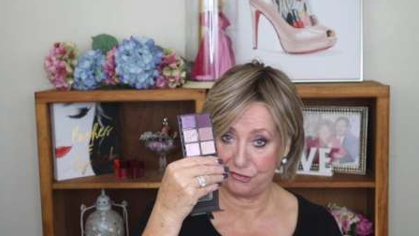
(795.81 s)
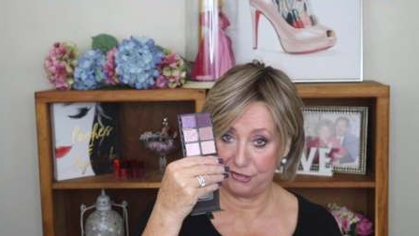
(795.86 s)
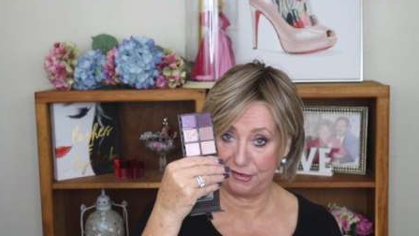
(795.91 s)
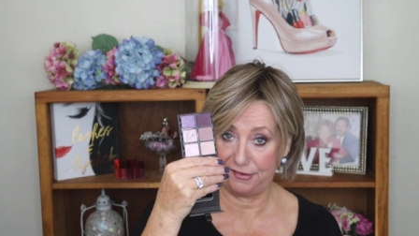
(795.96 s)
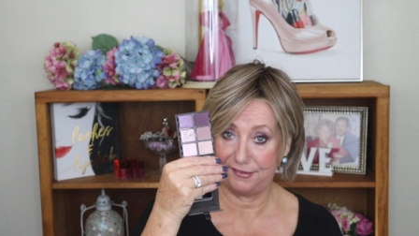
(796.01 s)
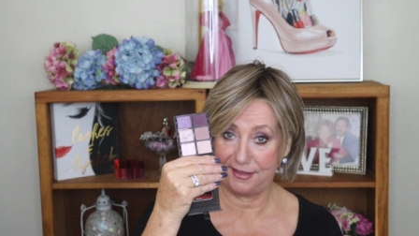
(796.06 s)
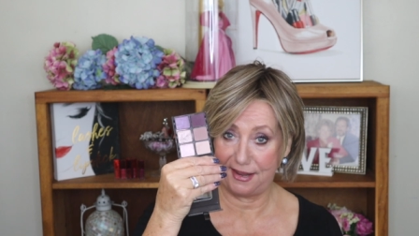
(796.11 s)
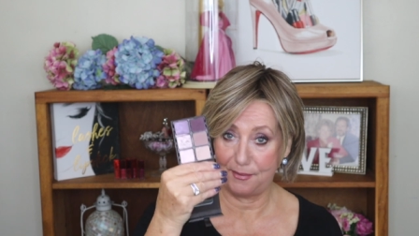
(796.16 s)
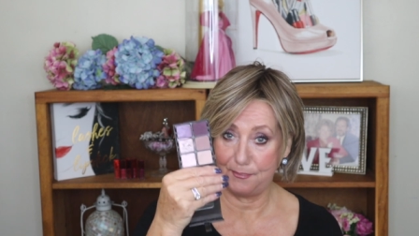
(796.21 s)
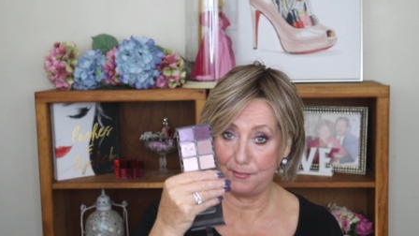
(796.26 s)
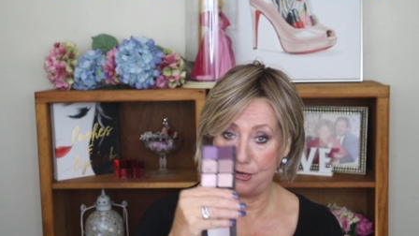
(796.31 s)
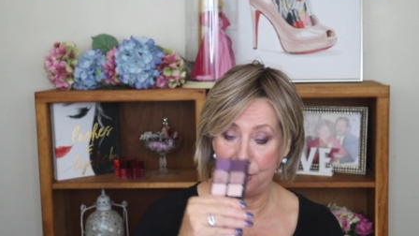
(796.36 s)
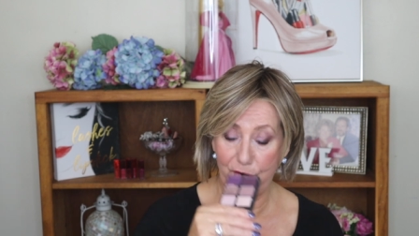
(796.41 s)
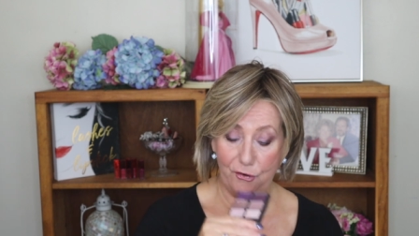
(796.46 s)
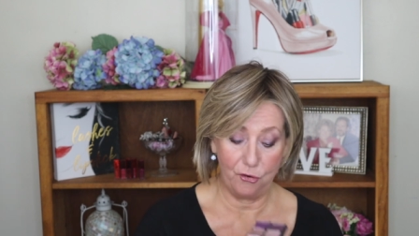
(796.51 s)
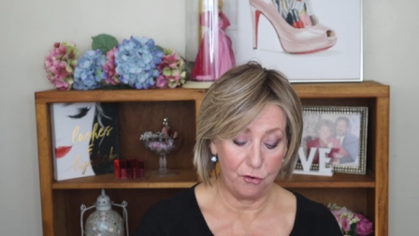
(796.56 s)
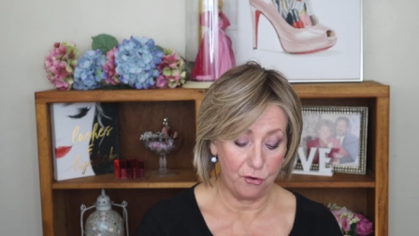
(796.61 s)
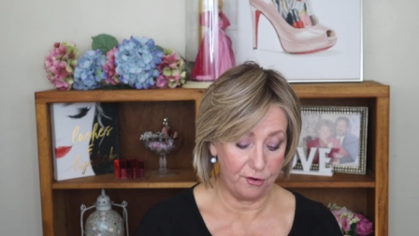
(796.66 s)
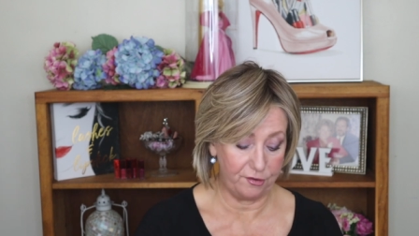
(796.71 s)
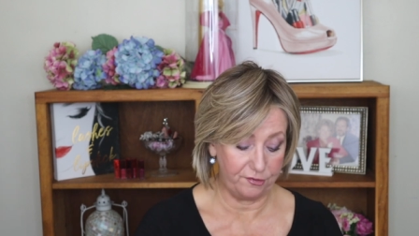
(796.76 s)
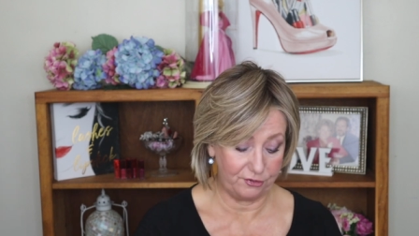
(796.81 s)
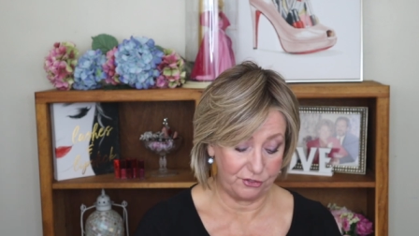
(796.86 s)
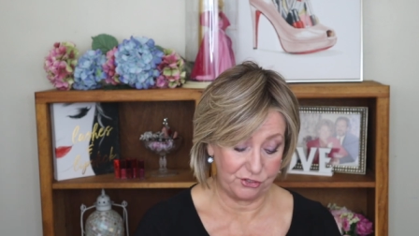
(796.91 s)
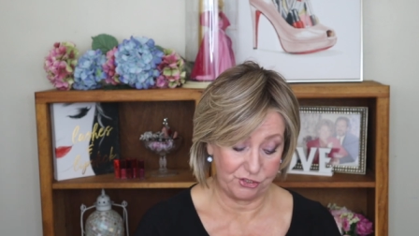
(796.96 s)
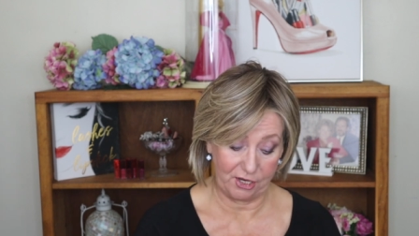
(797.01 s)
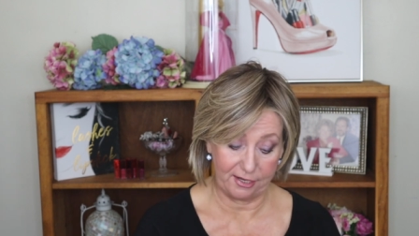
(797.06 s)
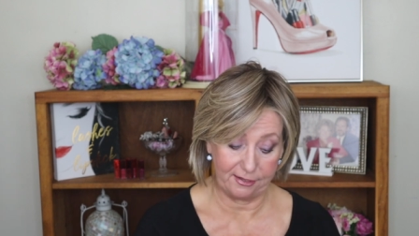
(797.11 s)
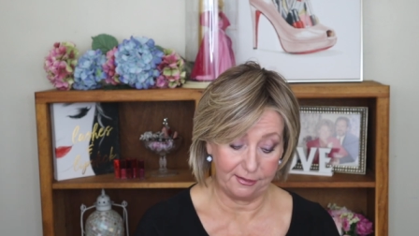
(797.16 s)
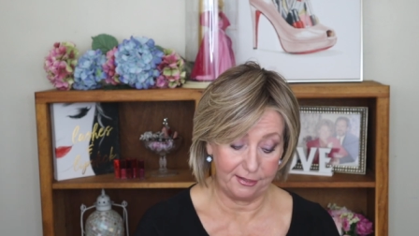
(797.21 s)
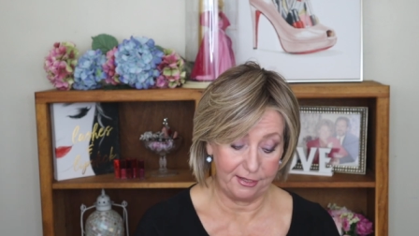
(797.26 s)
she sent me hers,
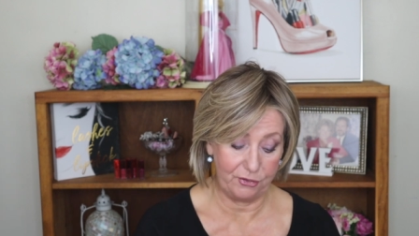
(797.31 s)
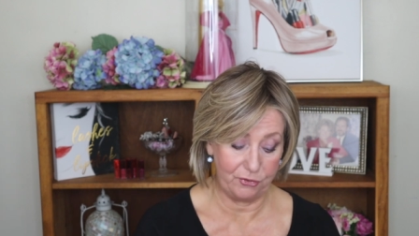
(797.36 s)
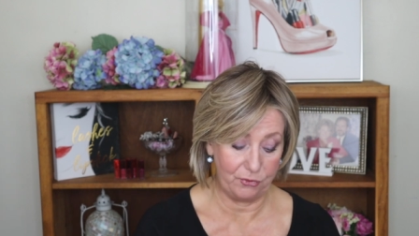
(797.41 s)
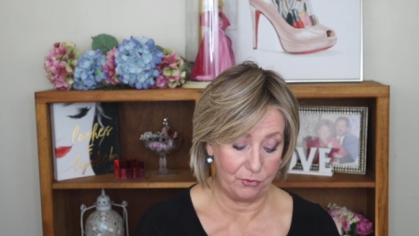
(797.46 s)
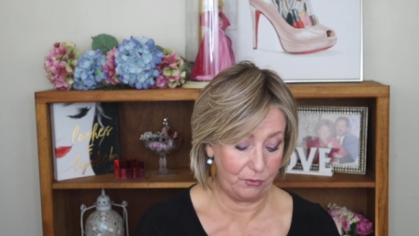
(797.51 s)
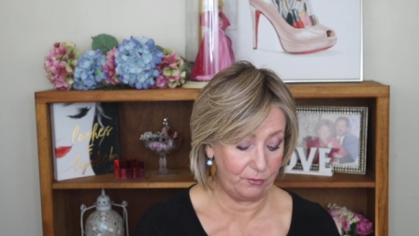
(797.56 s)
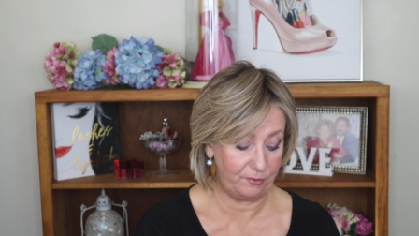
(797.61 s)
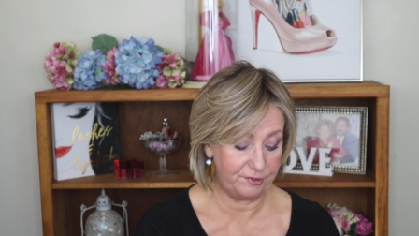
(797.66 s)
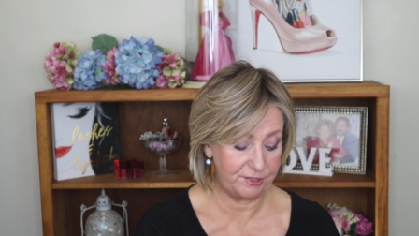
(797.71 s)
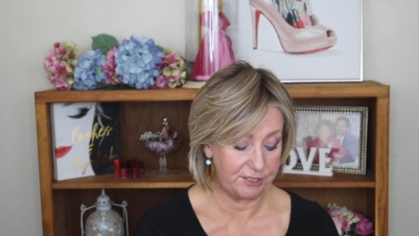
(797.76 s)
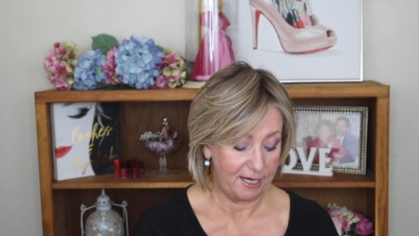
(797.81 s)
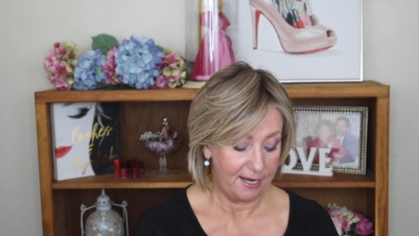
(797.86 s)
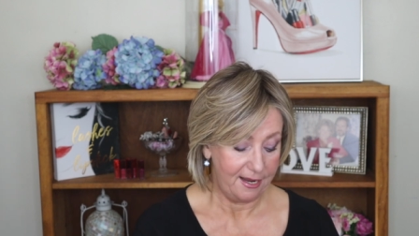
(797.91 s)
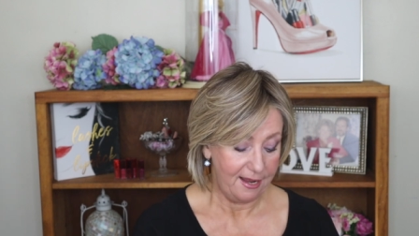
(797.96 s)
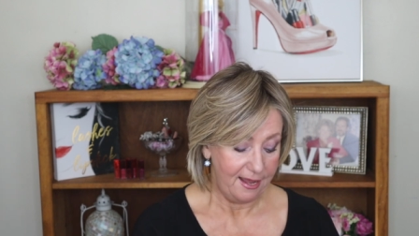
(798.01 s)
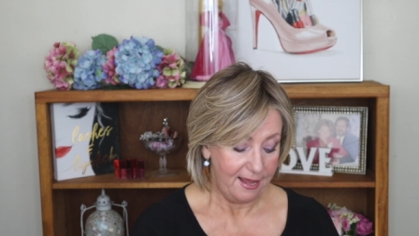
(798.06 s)
gently used.